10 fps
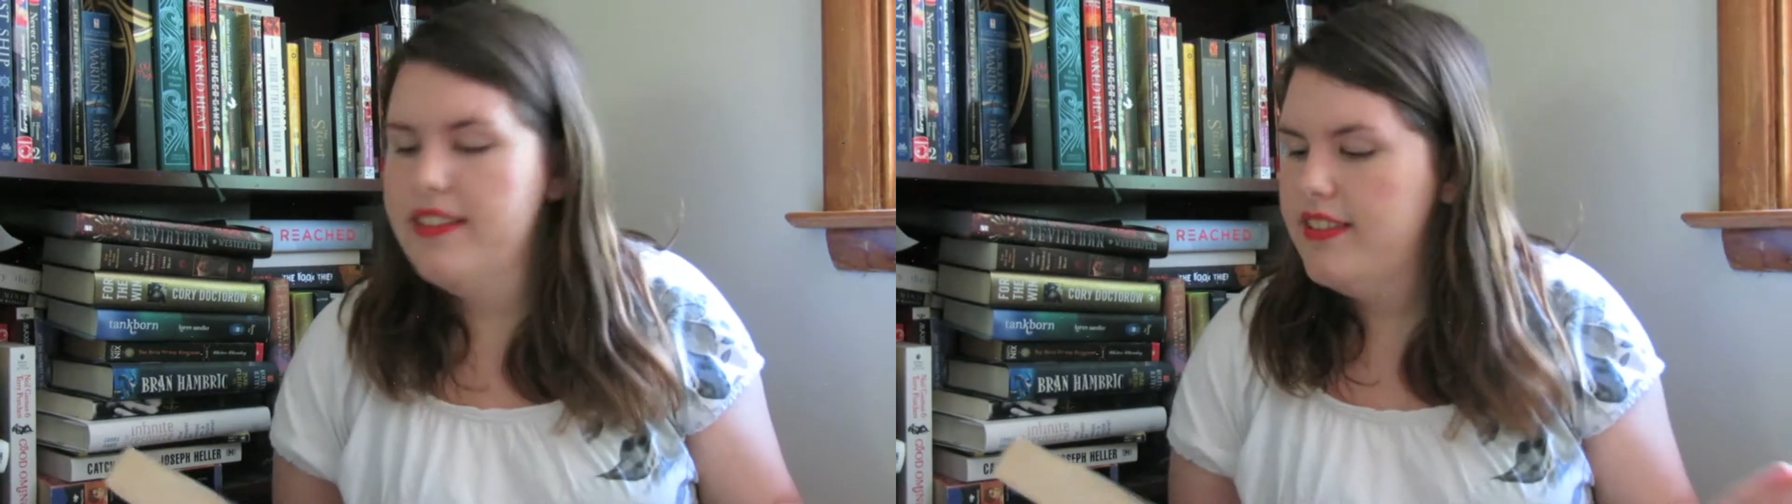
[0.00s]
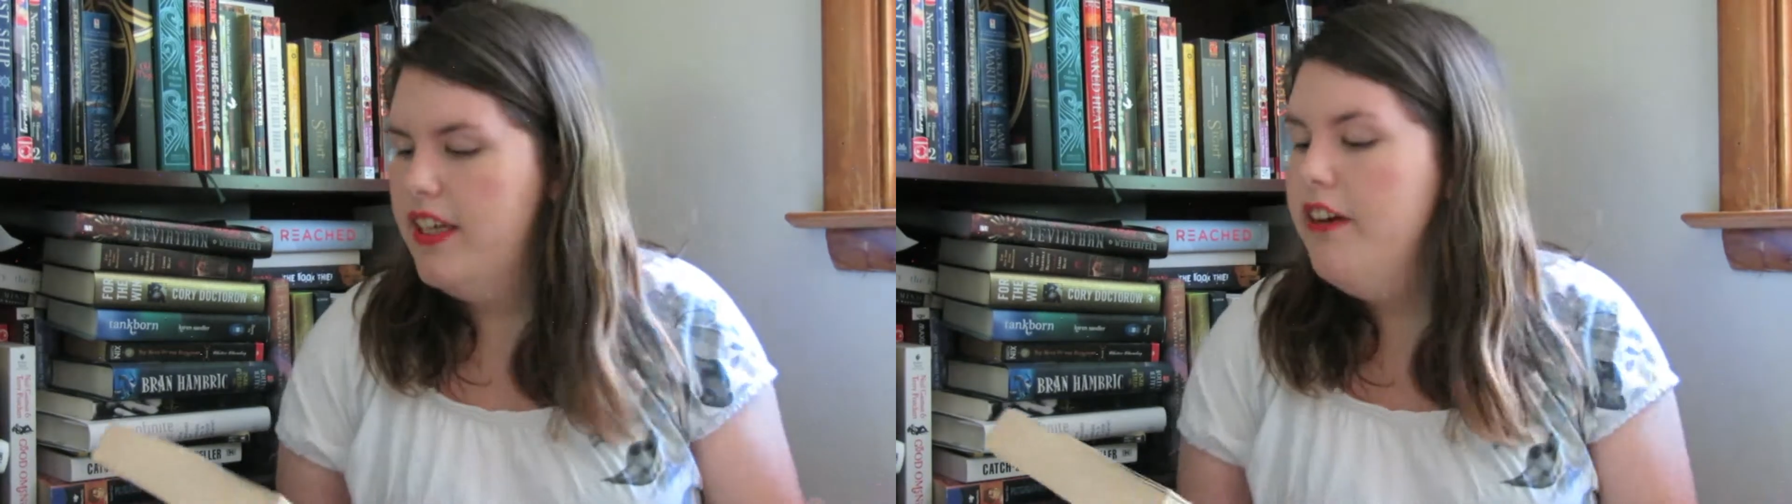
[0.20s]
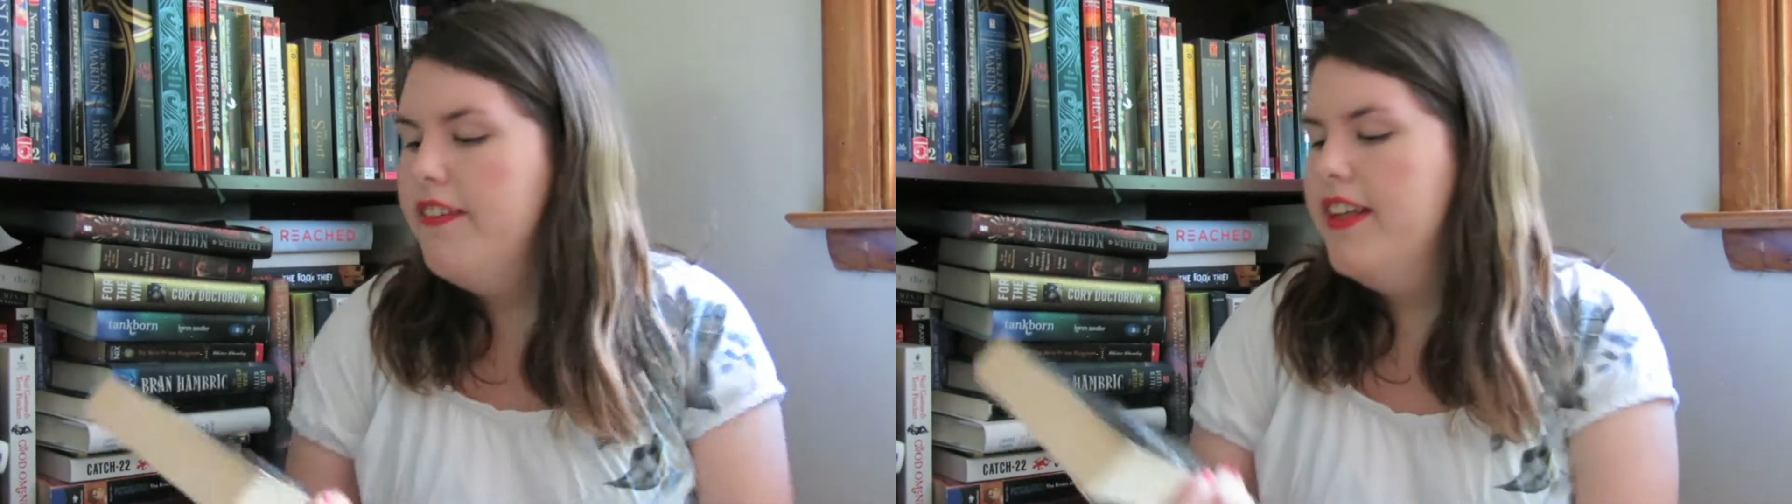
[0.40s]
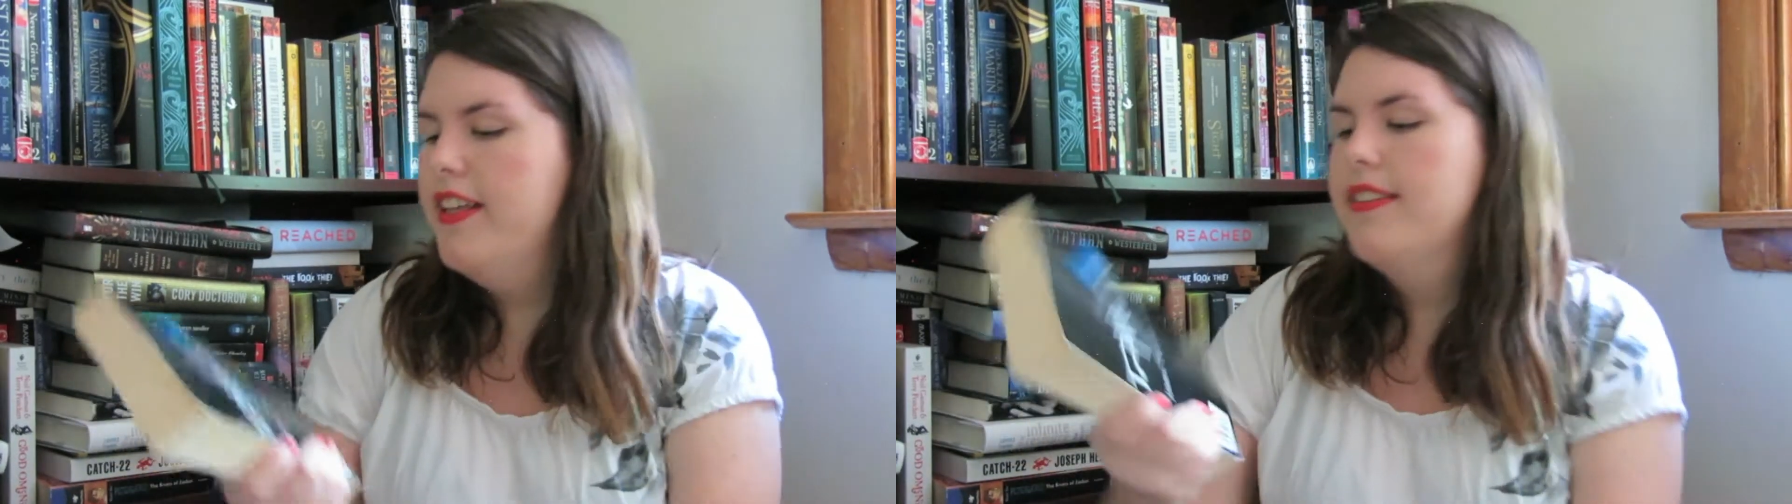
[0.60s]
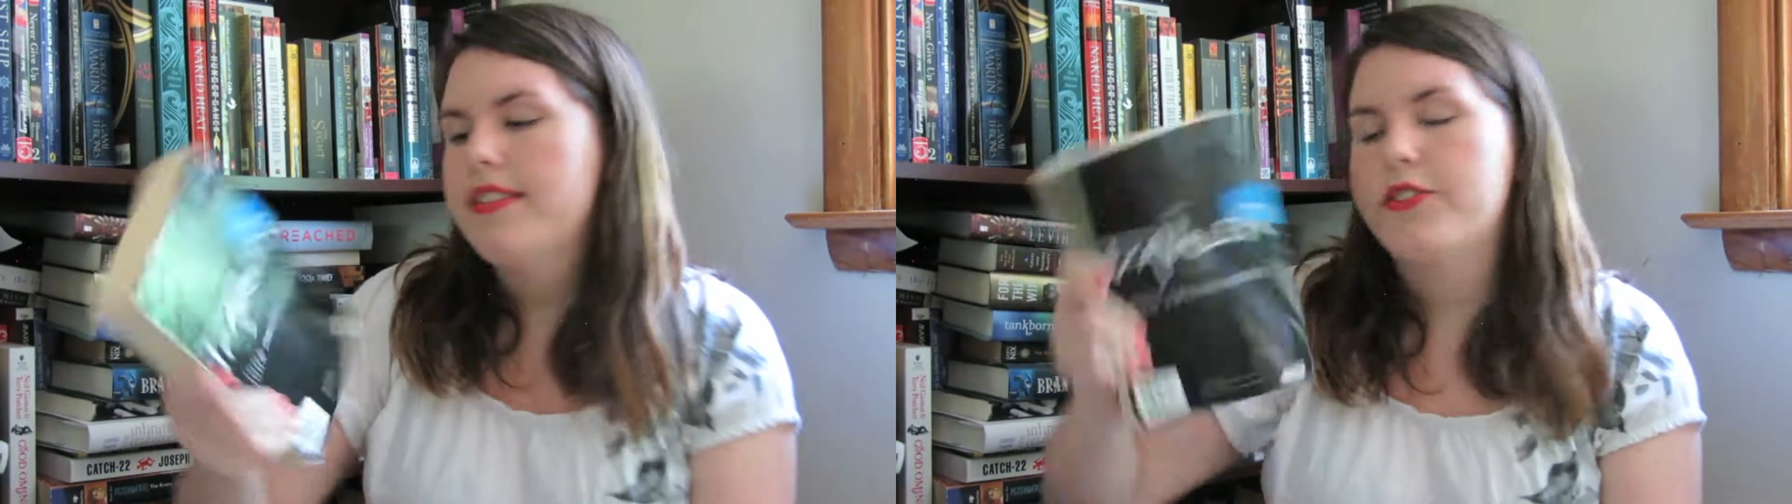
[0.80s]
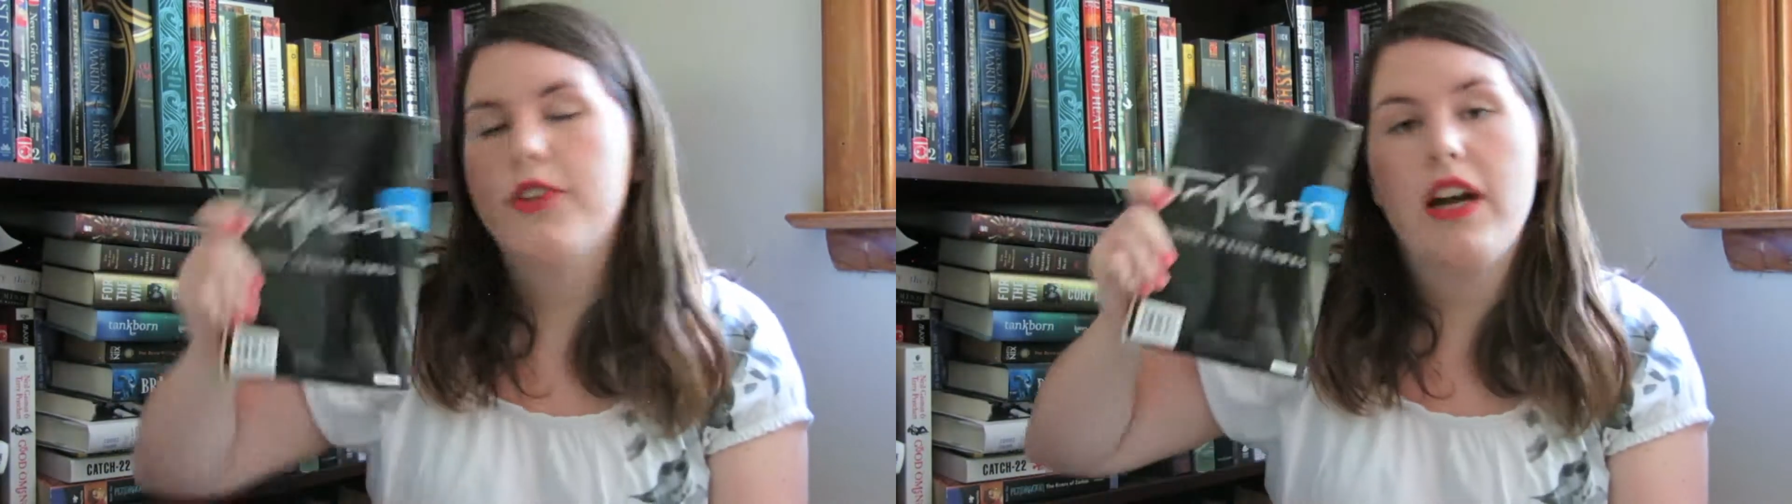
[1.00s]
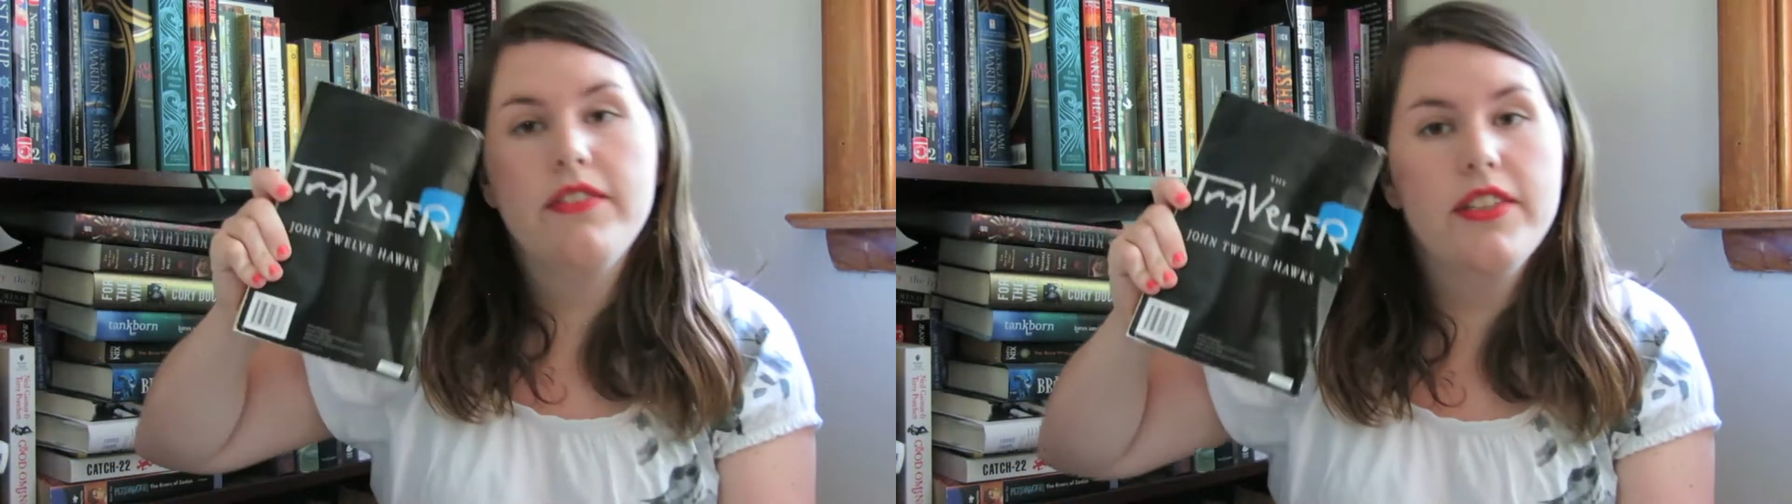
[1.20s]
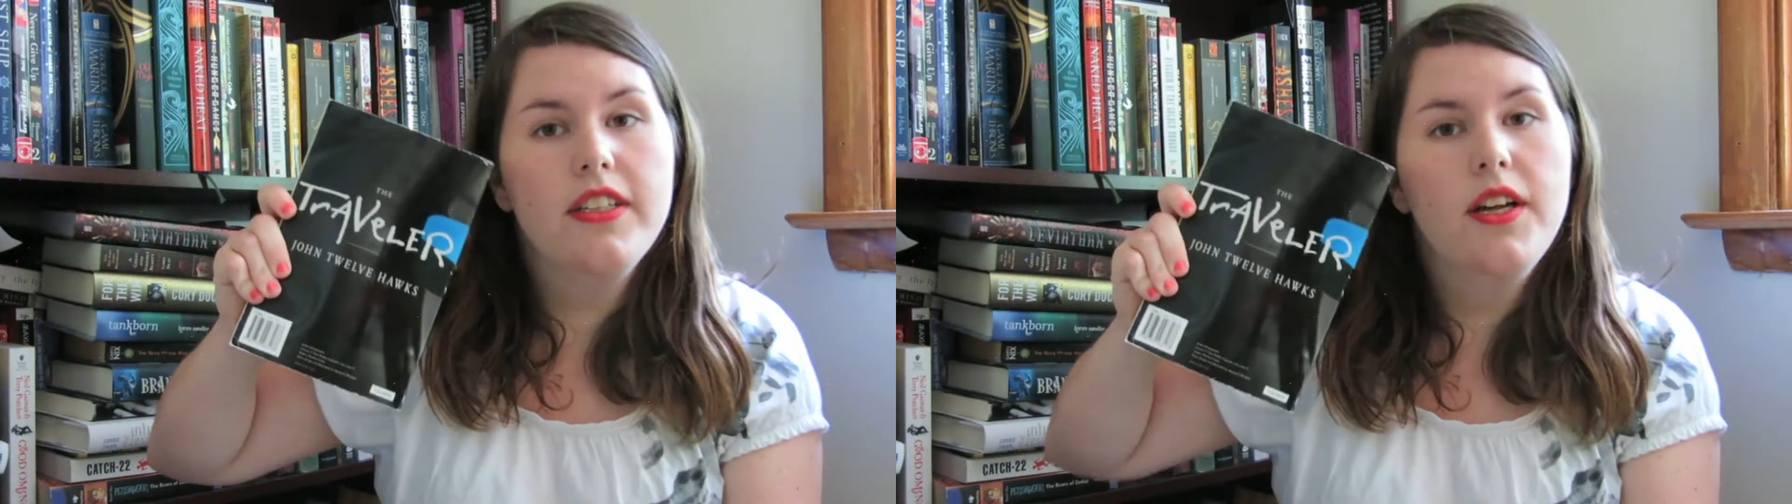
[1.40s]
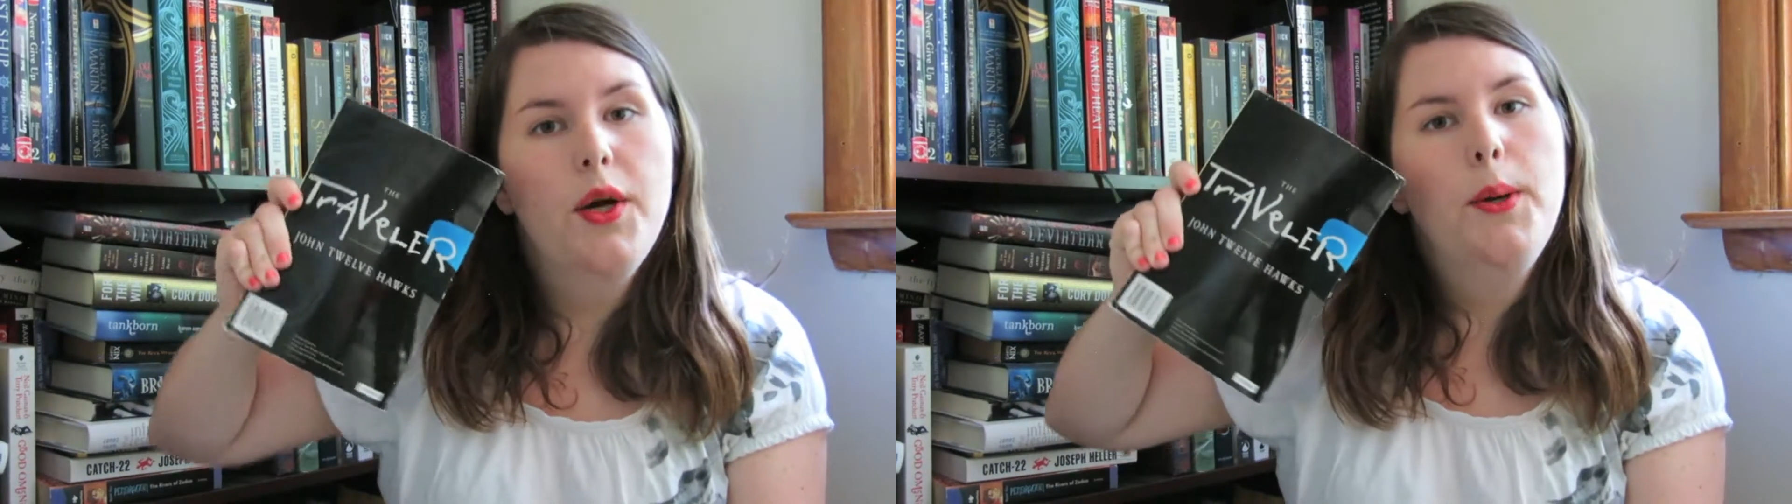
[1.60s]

itself is The Traveler